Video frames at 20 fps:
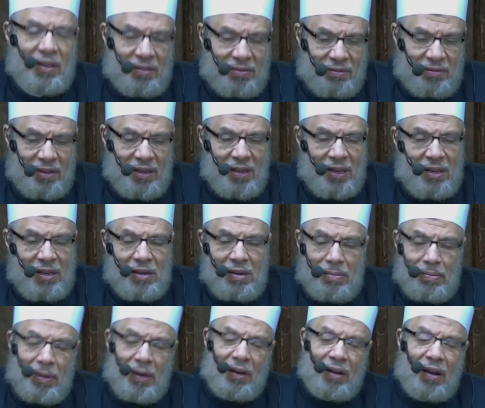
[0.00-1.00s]
uh,
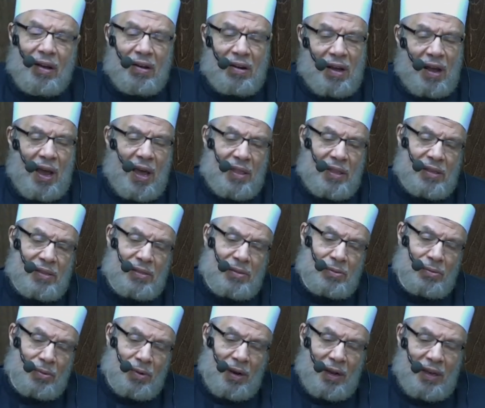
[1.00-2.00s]
surahs of Allah,
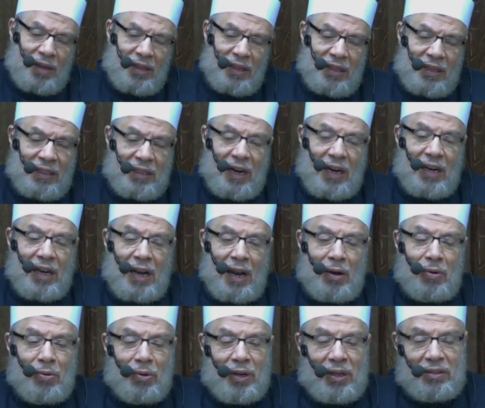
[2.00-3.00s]
he said there is
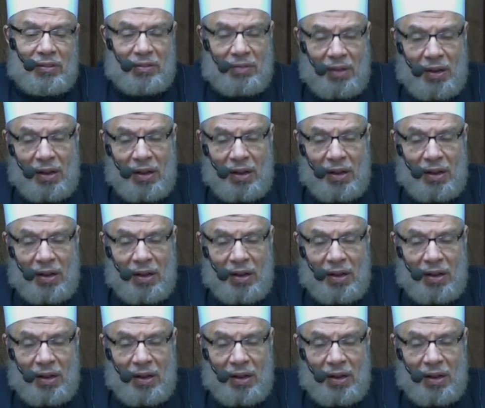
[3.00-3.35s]
weak in this